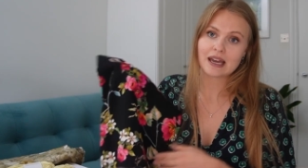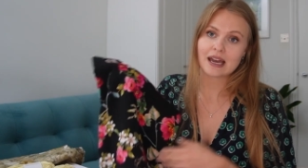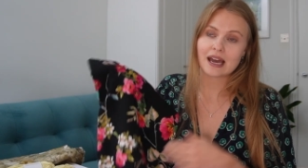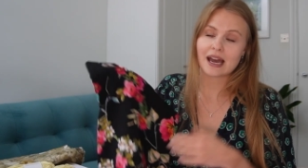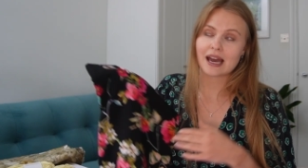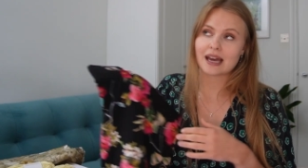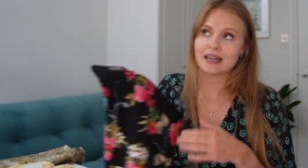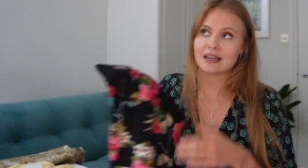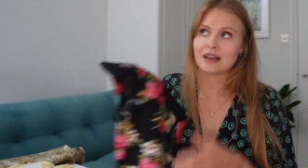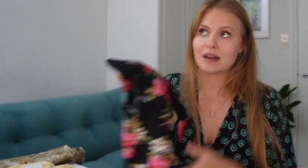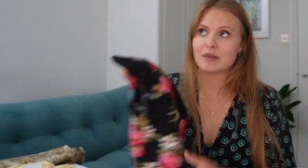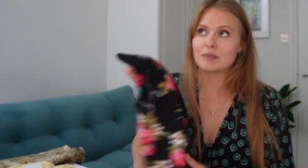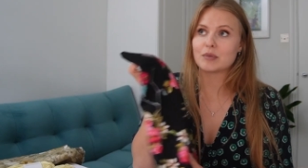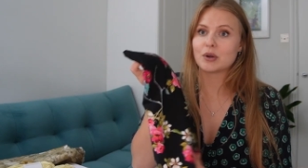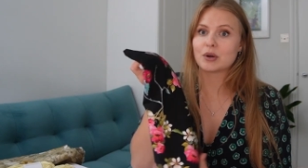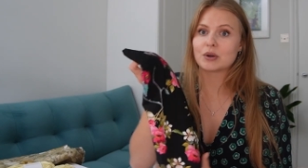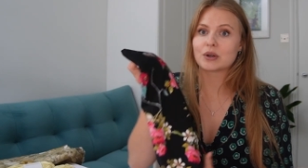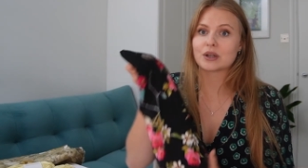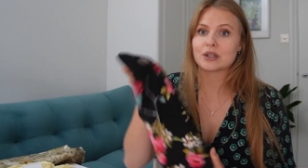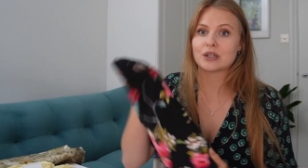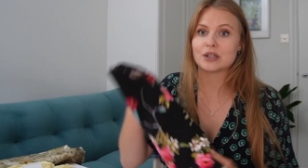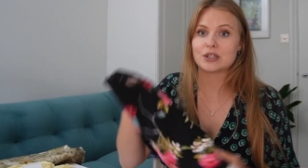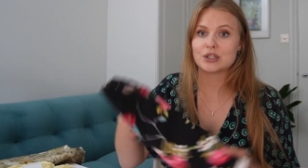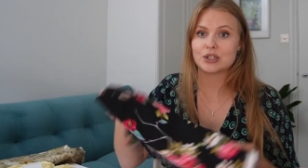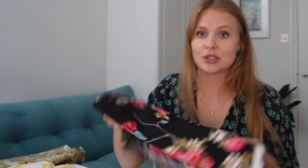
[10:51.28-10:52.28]
And I'm not
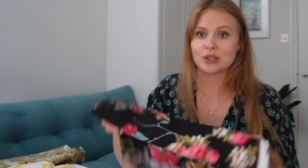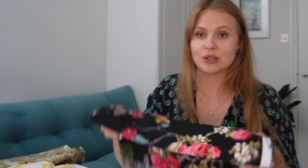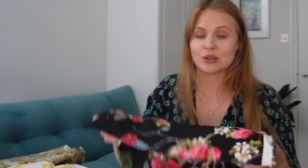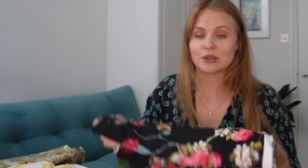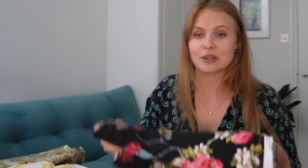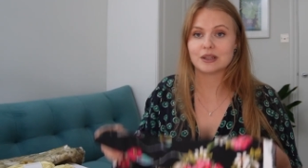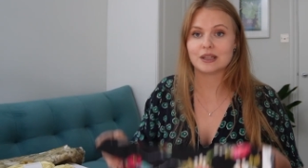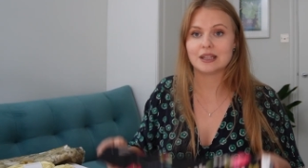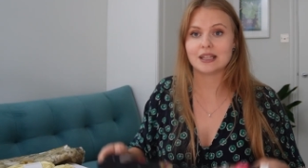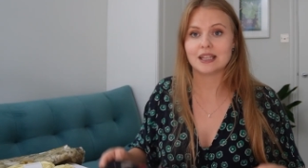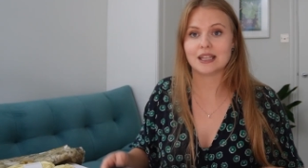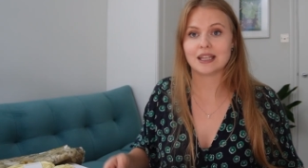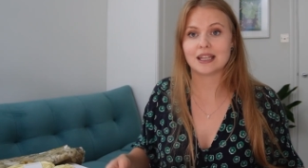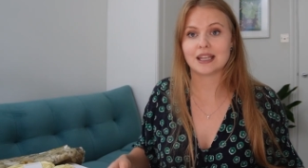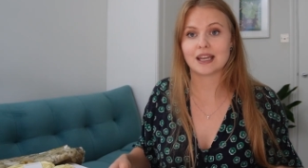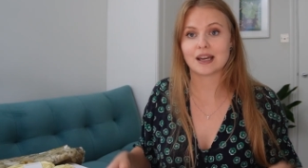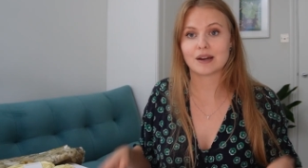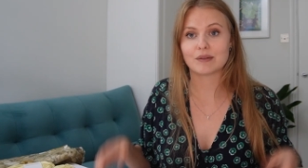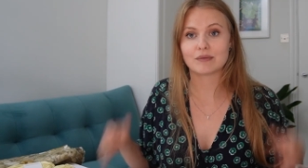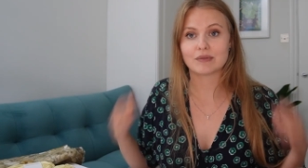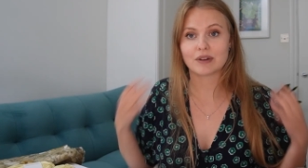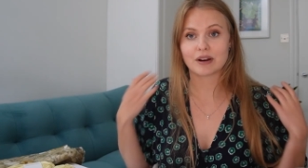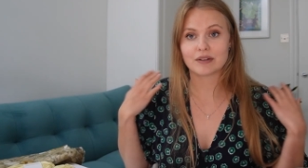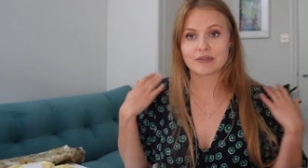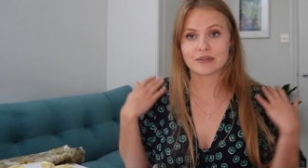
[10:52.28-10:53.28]
going to do the
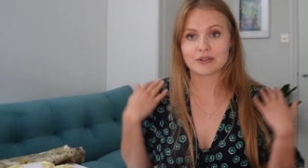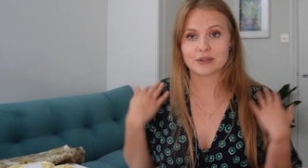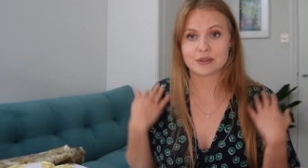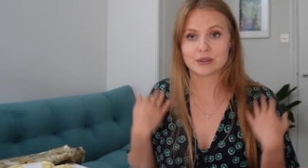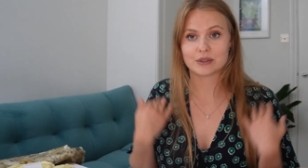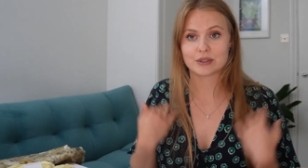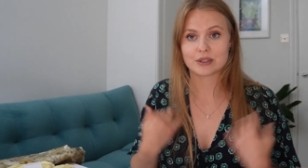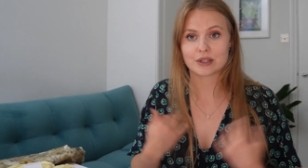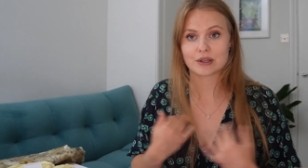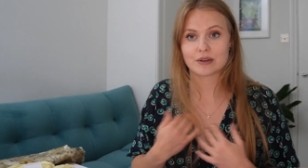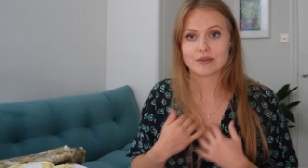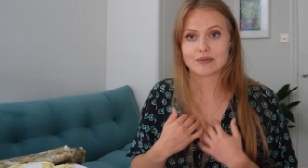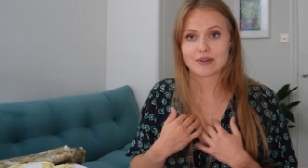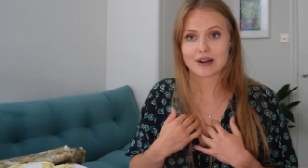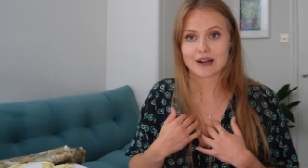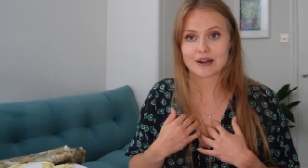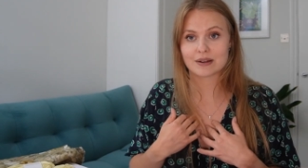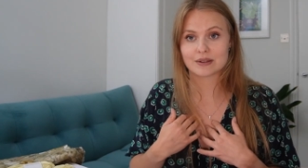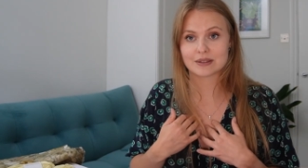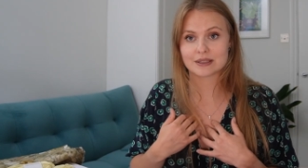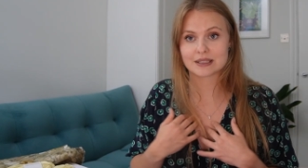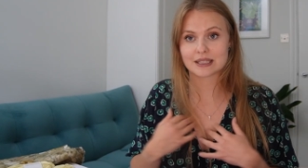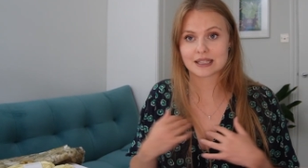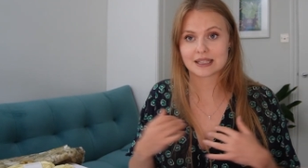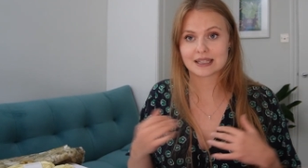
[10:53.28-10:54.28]
ruffles
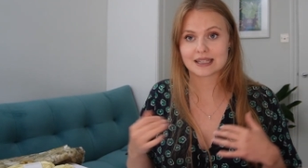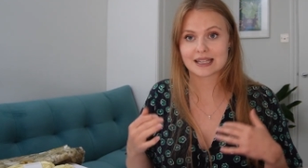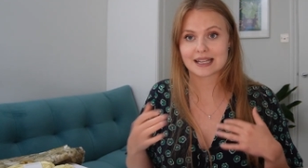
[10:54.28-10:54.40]
around